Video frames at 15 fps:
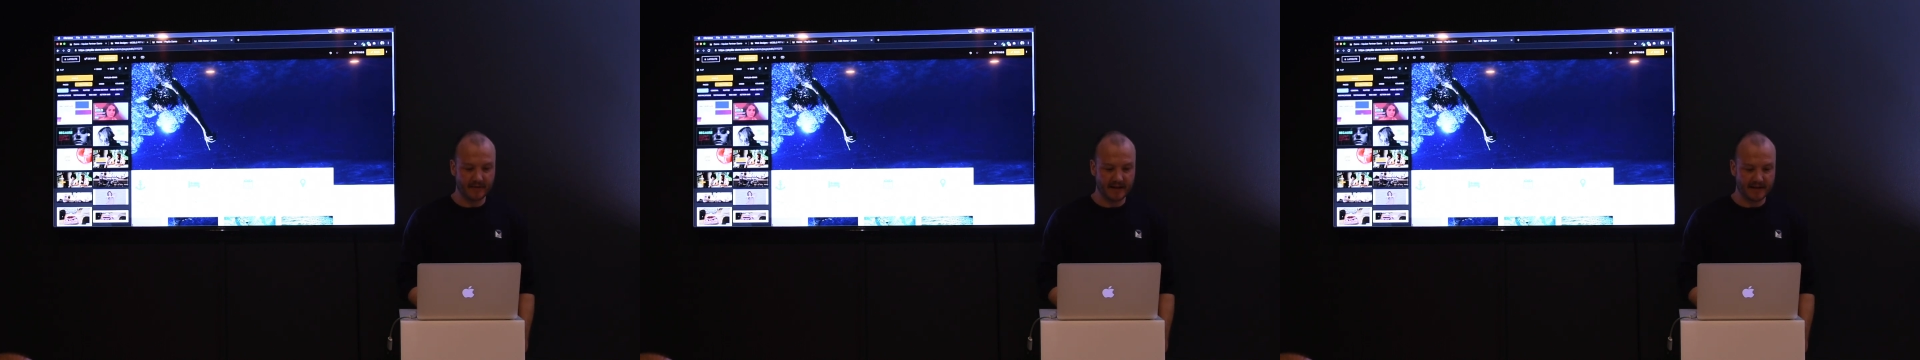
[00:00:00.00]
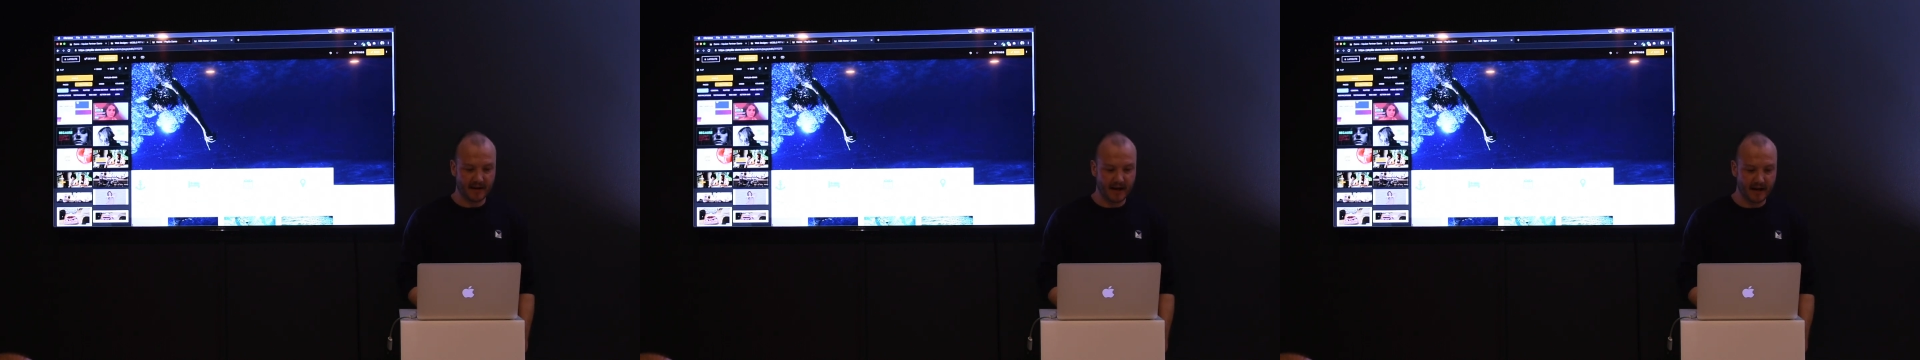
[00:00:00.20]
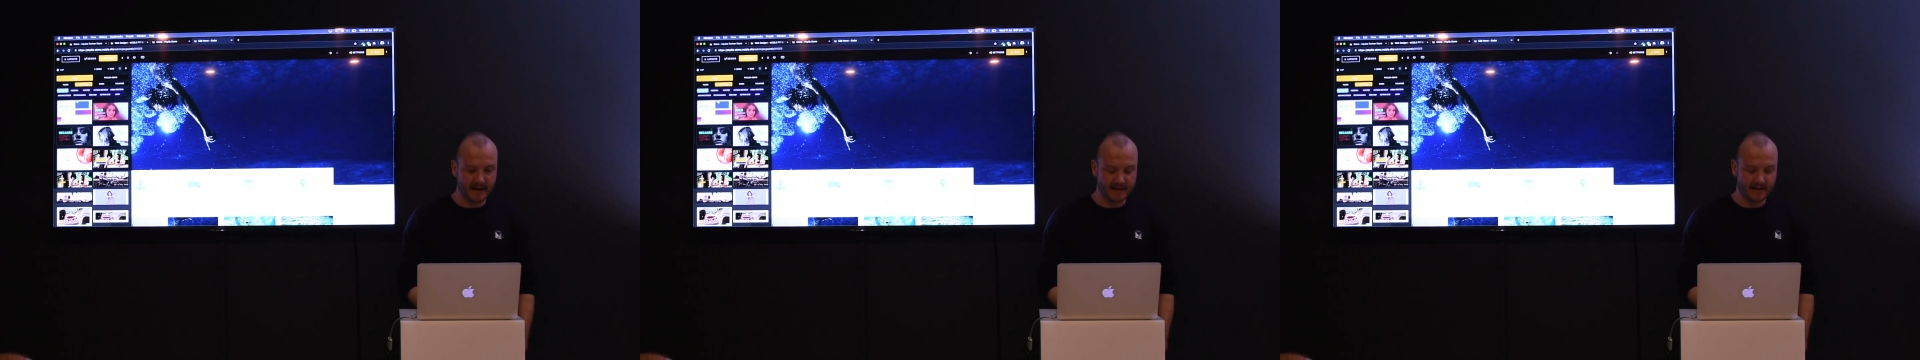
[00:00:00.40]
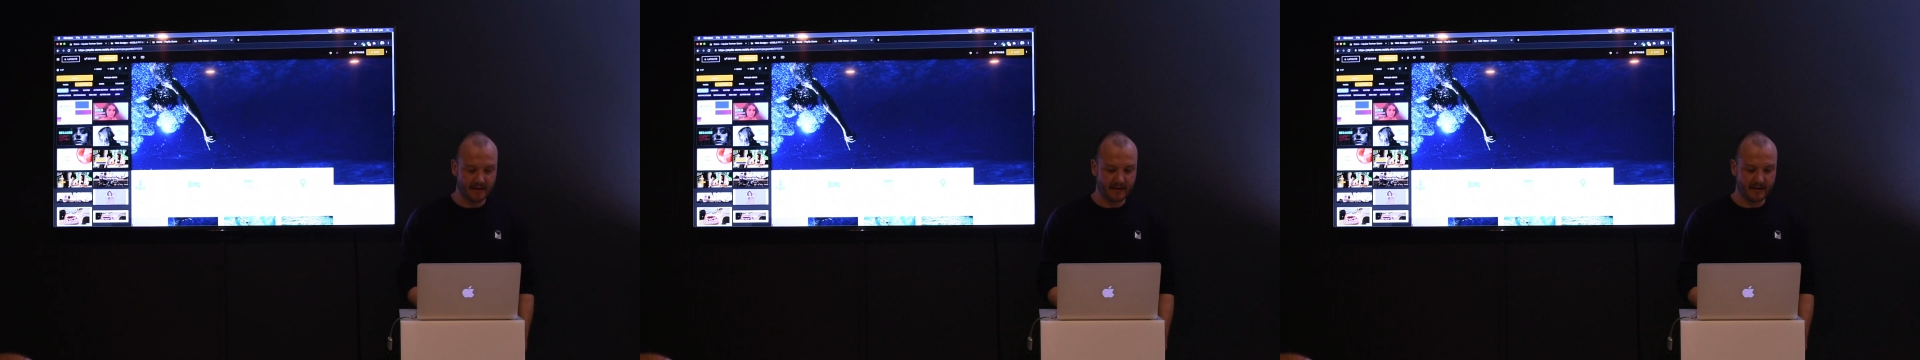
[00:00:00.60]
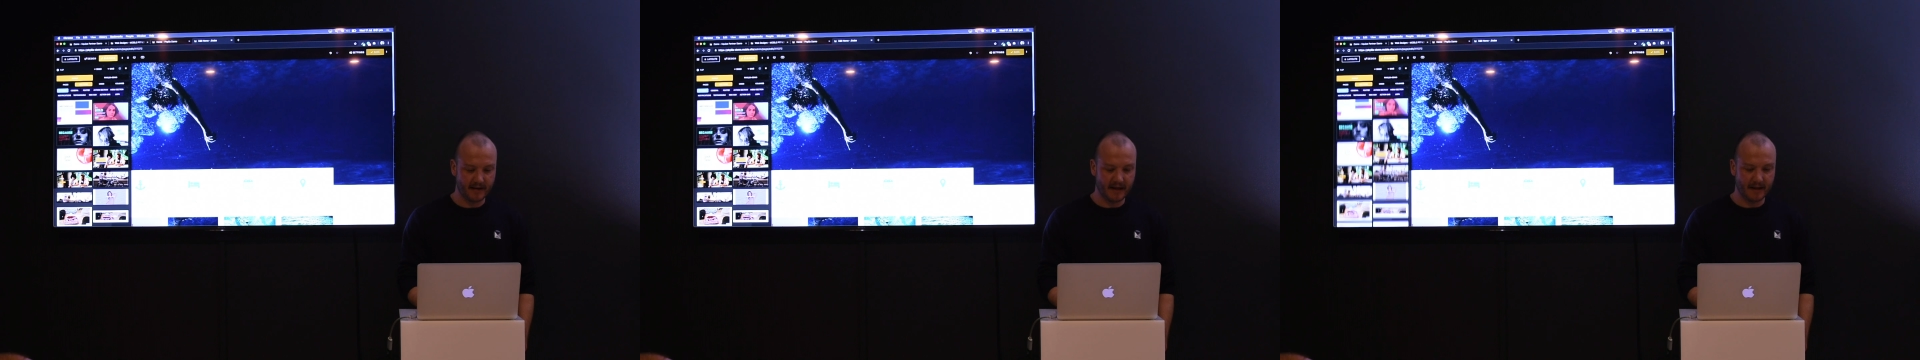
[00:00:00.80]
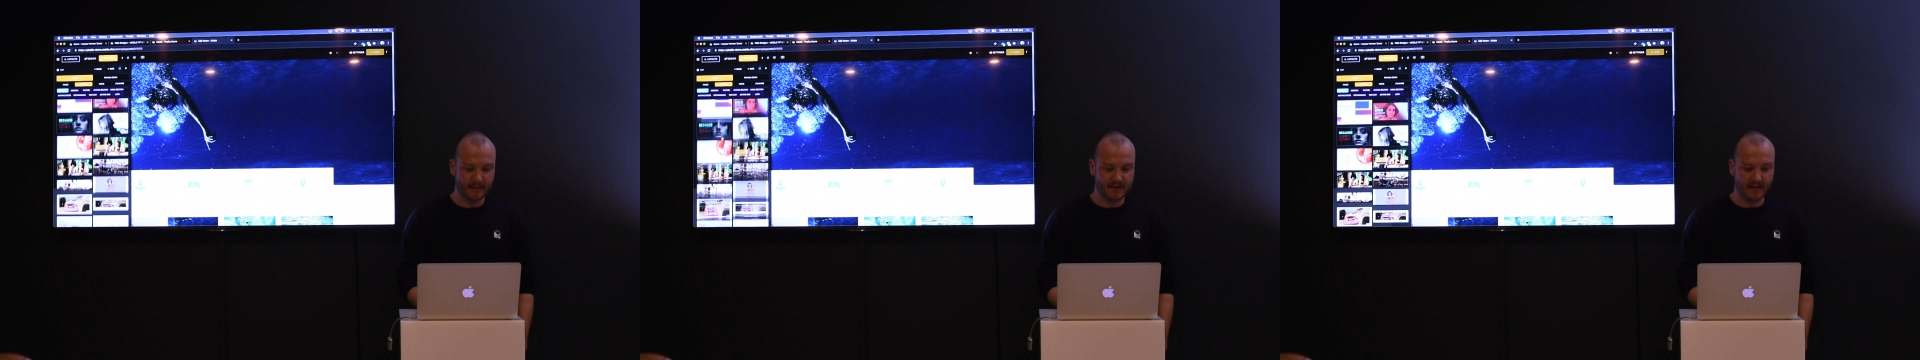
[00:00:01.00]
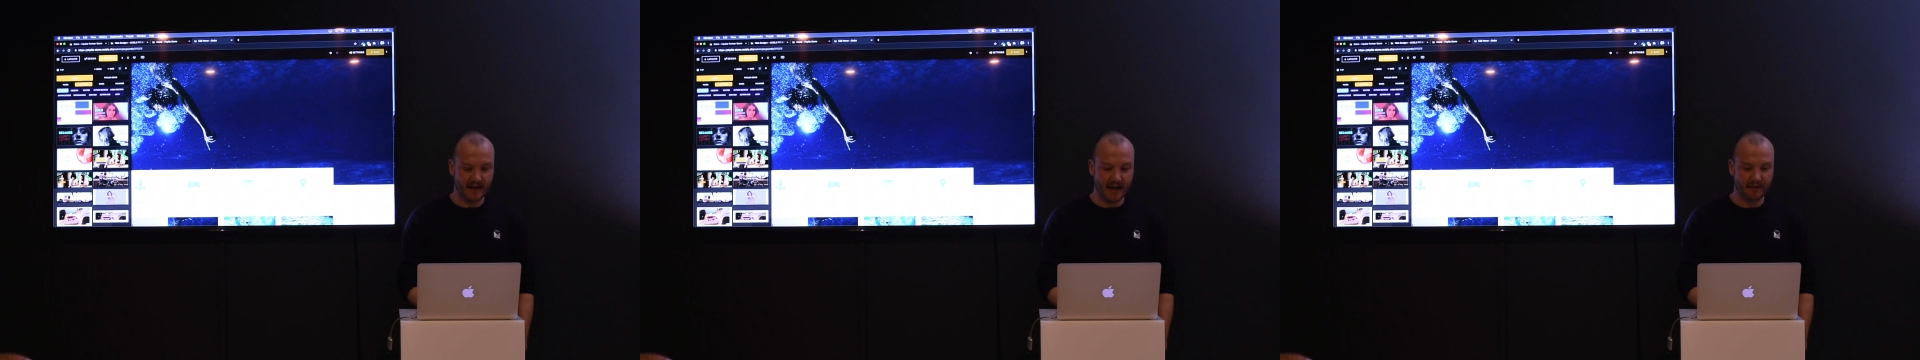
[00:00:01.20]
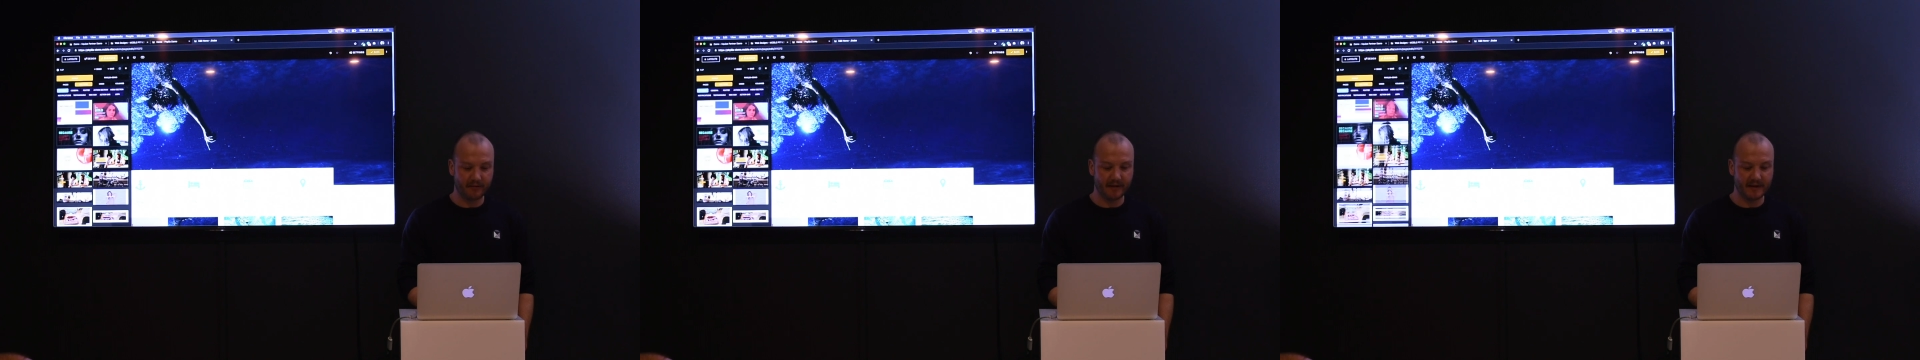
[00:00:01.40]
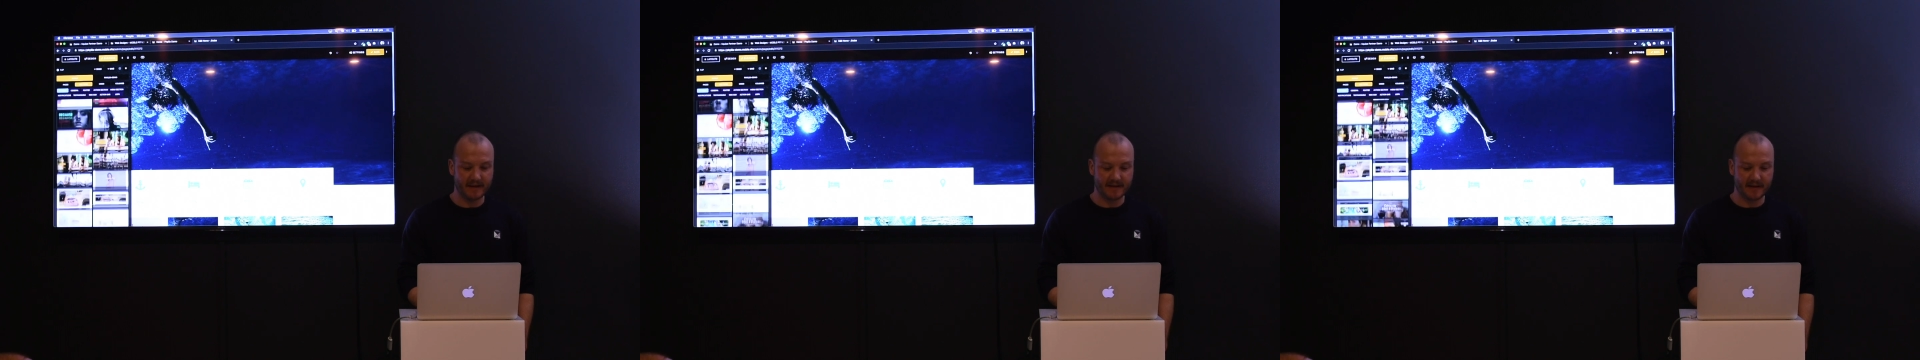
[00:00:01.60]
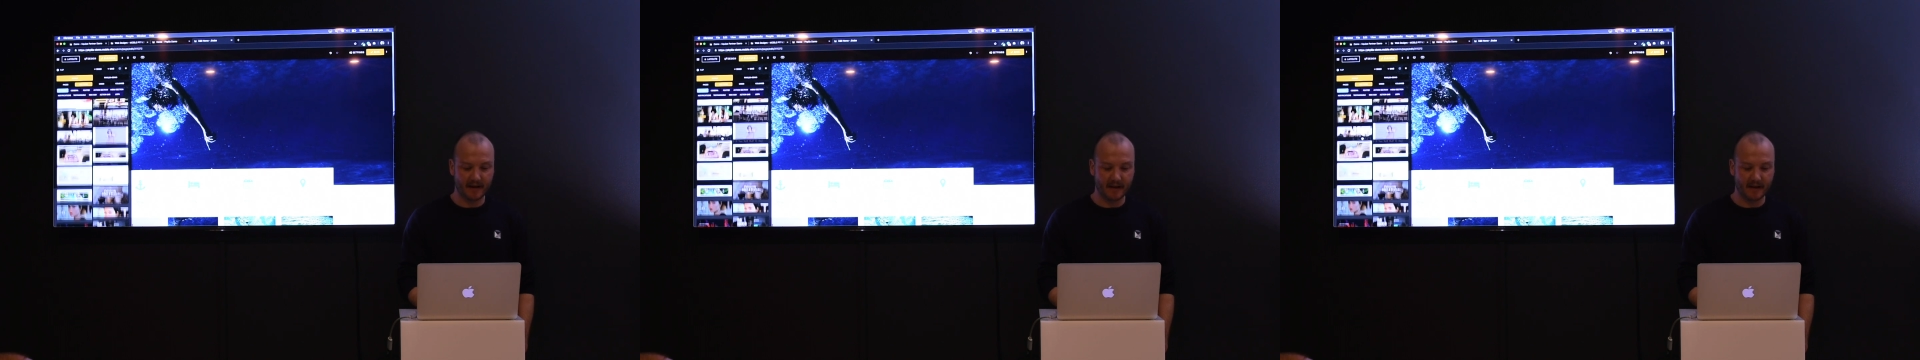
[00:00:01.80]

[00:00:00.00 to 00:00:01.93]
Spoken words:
designs and themes, that every